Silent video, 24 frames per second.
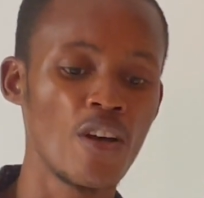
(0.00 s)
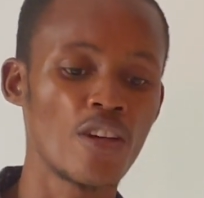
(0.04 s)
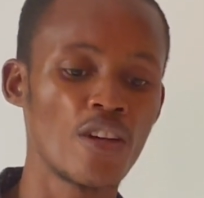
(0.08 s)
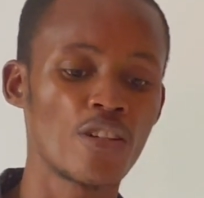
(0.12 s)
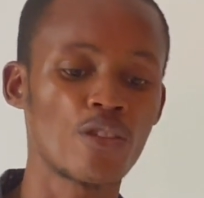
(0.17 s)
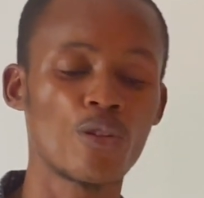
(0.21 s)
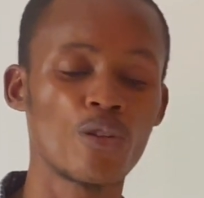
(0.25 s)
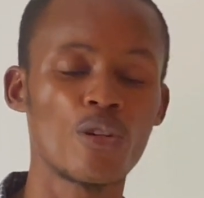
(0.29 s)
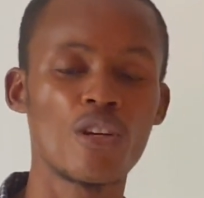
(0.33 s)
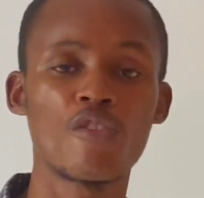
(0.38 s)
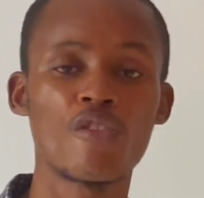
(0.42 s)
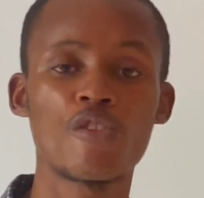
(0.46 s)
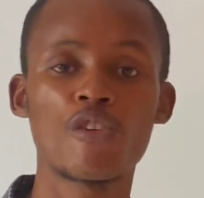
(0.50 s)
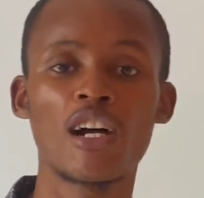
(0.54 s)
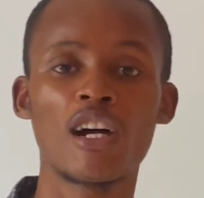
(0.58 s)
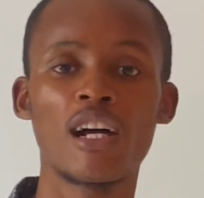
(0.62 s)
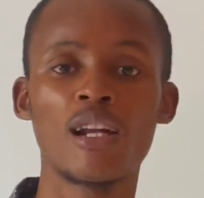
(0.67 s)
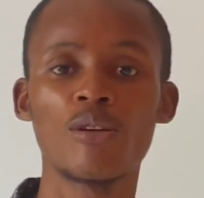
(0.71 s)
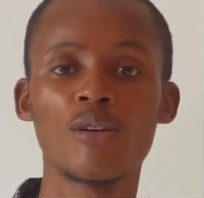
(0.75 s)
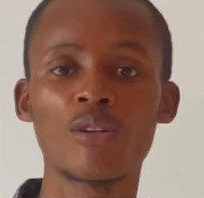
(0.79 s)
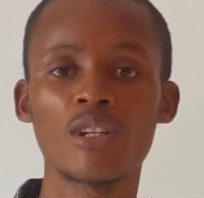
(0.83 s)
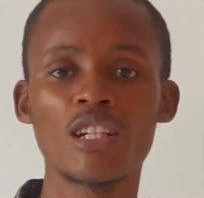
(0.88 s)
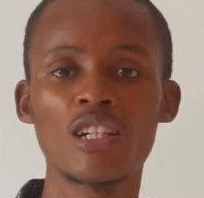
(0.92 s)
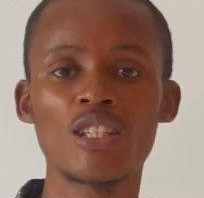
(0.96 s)
so if you are
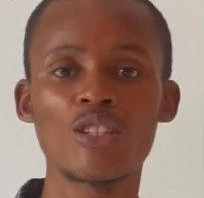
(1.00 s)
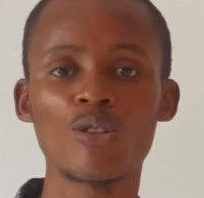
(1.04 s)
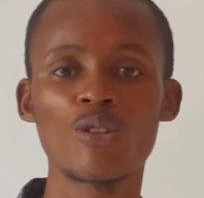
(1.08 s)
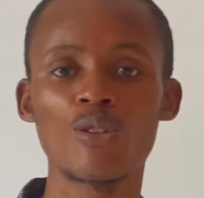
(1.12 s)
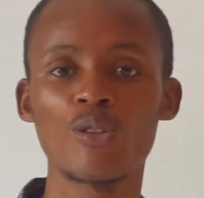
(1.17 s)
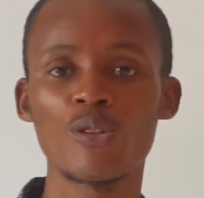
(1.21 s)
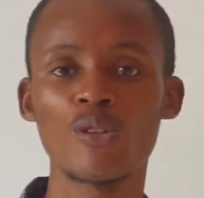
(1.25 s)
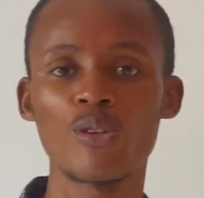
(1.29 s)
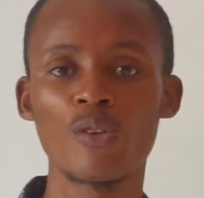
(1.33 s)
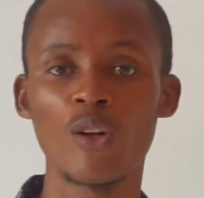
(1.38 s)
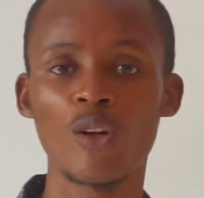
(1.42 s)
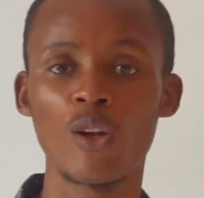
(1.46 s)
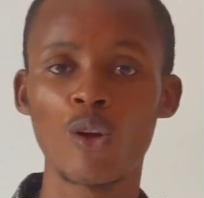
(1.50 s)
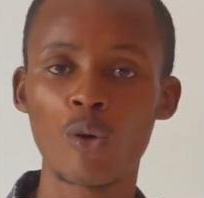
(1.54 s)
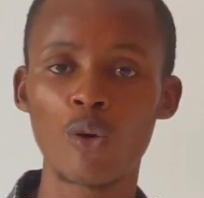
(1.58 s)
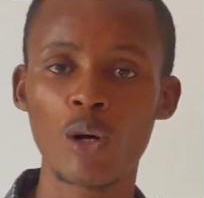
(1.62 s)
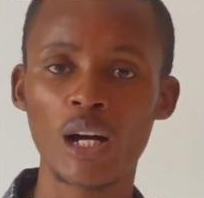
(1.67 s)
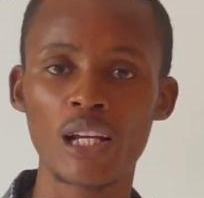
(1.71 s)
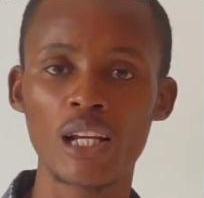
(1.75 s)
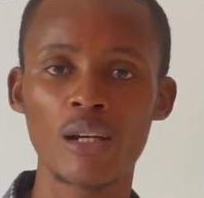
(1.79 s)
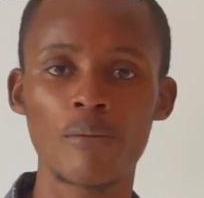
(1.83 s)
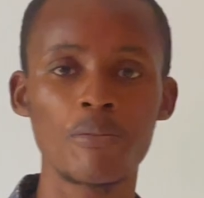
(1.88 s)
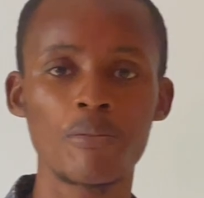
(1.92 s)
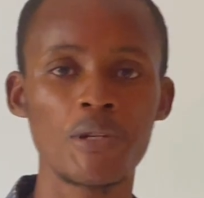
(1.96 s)
looking to lower
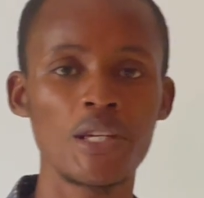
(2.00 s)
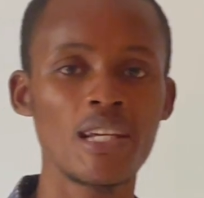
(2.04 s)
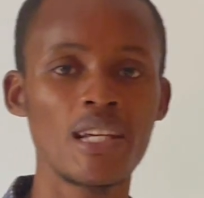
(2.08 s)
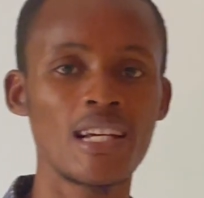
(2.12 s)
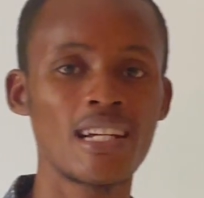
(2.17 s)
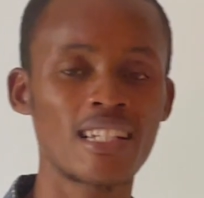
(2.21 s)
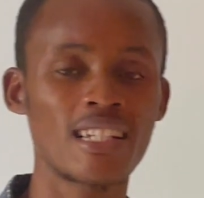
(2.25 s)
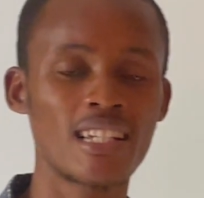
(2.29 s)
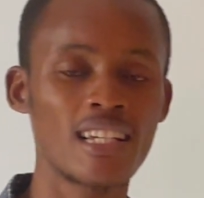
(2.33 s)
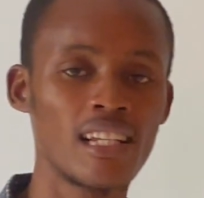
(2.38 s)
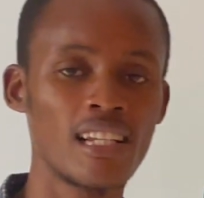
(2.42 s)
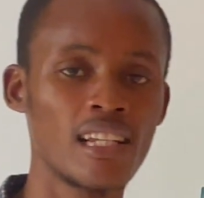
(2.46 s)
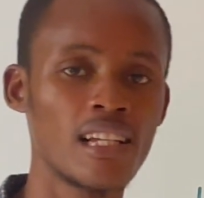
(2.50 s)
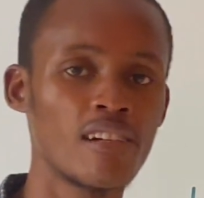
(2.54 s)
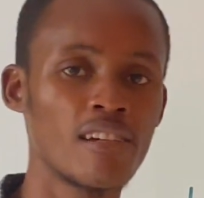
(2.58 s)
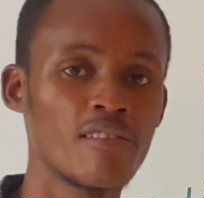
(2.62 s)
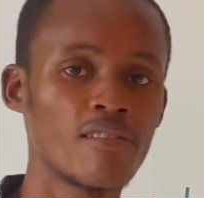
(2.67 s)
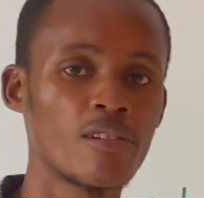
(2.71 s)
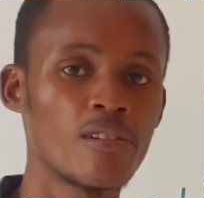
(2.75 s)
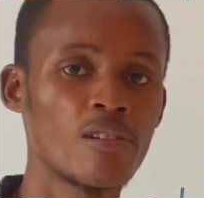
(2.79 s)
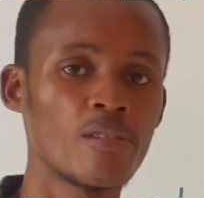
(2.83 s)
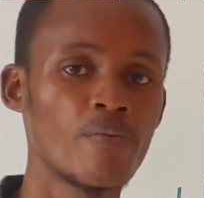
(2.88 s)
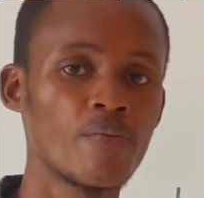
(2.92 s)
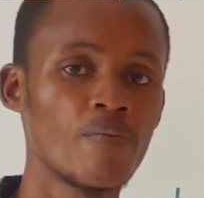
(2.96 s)
your PSA
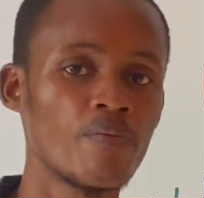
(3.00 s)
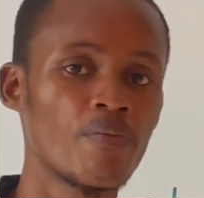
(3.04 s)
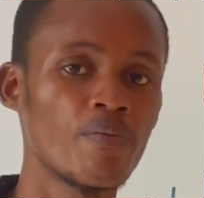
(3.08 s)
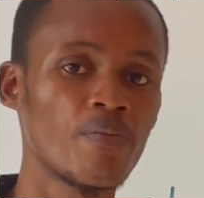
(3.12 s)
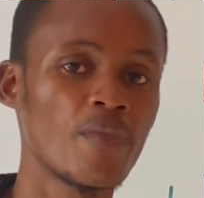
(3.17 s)
level,